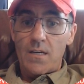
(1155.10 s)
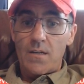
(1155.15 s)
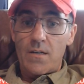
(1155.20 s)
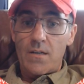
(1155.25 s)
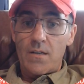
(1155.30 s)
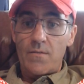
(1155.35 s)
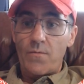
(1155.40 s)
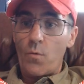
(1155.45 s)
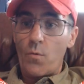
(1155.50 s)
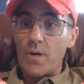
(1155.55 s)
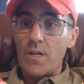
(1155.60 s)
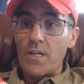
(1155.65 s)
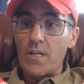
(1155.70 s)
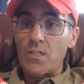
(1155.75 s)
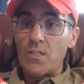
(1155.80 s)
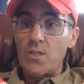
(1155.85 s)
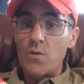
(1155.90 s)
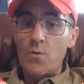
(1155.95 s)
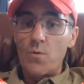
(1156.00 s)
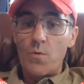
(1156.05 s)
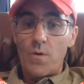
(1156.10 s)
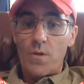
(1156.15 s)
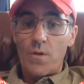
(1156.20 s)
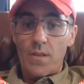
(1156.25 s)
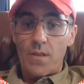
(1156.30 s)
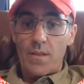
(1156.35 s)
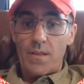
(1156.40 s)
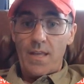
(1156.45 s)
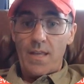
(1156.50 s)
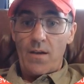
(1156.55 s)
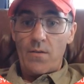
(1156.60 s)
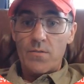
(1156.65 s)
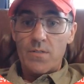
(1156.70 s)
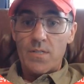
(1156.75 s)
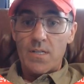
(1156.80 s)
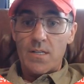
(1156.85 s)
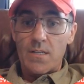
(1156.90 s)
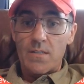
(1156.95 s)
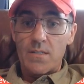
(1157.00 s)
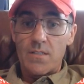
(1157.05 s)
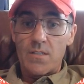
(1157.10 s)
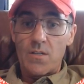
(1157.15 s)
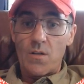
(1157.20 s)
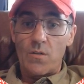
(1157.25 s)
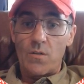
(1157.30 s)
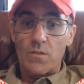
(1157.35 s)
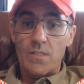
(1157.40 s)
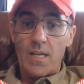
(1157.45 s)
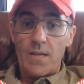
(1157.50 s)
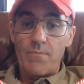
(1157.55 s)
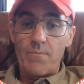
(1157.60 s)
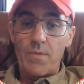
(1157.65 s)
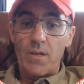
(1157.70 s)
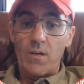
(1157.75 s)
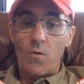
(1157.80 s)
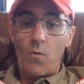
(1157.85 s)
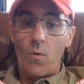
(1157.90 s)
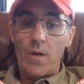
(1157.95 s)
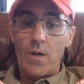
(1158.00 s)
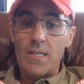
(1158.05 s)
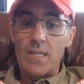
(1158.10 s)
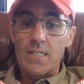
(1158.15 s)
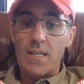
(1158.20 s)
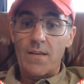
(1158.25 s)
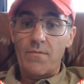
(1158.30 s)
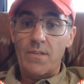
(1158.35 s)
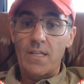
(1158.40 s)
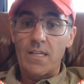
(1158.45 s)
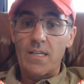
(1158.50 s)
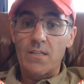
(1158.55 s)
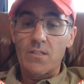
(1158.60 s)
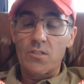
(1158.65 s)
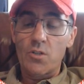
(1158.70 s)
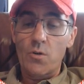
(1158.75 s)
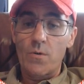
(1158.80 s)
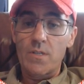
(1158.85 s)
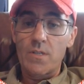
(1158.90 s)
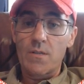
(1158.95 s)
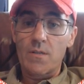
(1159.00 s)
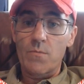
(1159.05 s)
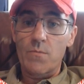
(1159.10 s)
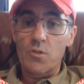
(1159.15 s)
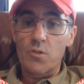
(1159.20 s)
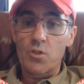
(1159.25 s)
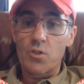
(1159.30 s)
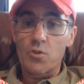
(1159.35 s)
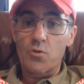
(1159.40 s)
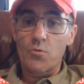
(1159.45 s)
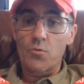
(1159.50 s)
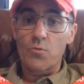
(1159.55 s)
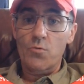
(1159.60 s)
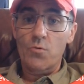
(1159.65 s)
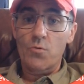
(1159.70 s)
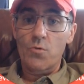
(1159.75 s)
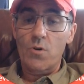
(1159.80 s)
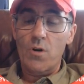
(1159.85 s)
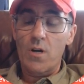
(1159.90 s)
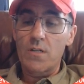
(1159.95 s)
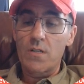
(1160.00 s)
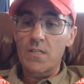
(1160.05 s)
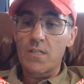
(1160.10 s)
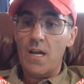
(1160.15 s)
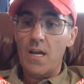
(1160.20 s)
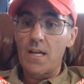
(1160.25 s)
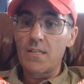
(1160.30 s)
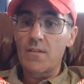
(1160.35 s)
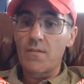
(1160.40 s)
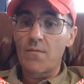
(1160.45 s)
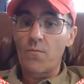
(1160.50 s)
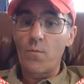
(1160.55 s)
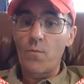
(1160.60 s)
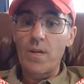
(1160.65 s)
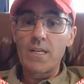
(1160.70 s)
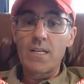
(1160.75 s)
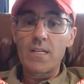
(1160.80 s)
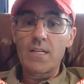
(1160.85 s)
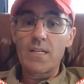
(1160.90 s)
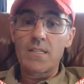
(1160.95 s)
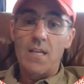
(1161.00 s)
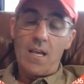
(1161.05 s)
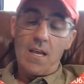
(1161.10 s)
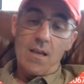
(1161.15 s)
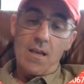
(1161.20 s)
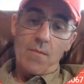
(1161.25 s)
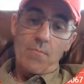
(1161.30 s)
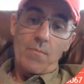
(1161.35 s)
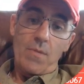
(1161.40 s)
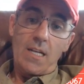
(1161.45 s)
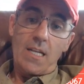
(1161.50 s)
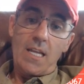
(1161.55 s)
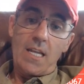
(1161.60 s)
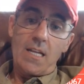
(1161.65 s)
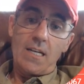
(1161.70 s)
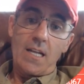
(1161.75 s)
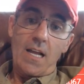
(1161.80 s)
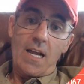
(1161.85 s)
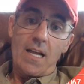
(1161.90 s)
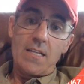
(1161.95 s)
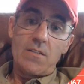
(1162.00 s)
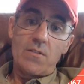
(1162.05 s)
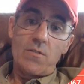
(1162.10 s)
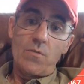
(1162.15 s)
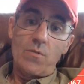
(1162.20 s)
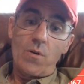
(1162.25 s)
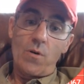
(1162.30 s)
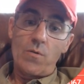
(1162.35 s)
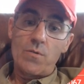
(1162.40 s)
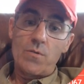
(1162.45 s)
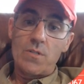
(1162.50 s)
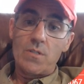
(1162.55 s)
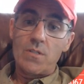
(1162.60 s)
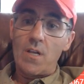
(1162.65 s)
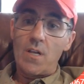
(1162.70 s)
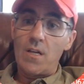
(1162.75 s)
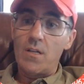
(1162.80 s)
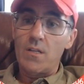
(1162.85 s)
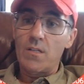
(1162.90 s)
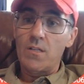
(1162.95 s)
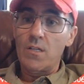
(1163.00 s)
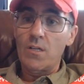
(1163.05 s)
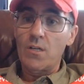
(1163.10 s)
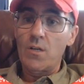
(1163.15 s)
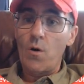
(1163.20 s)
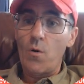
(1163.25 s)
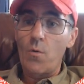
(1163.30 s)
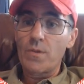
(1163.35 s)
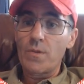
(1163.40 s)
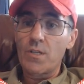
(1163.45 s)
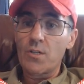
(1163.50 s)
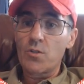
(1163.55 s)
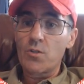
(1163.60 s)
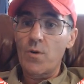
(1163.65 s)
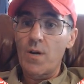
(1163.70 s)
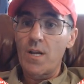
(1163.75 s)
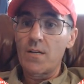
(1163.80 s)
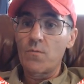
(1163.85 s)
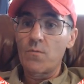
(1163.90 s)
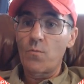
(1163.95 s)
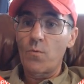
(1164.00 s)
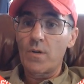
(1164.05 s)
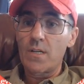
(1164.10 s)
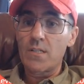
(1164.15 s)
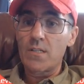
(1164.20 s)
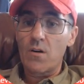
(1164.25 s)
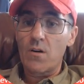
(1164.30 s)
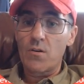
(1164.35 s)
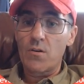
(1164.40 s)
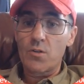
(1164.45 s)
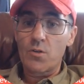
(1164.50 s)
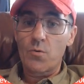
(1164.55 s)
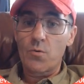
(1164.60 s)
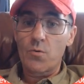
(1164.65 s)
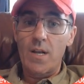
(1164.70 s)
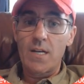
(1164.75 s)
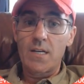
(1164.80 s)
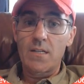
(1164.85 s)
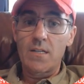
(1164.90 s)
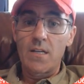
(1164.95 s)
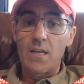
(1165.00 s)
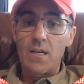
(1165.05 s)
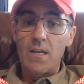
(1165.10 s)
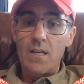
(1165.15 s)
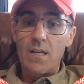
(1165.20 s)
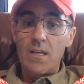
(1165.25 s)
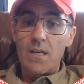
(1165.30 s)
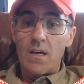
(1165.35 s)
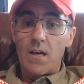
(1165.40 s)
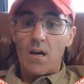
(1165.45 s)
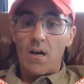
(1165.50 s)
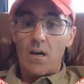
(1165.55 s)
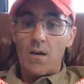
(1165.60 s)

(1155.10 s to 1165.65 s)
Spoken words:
42,000. So it looks like Bitcoin is definitely showing some signs of weakness. But again, guys, who knows? Go with the trend. What is our trend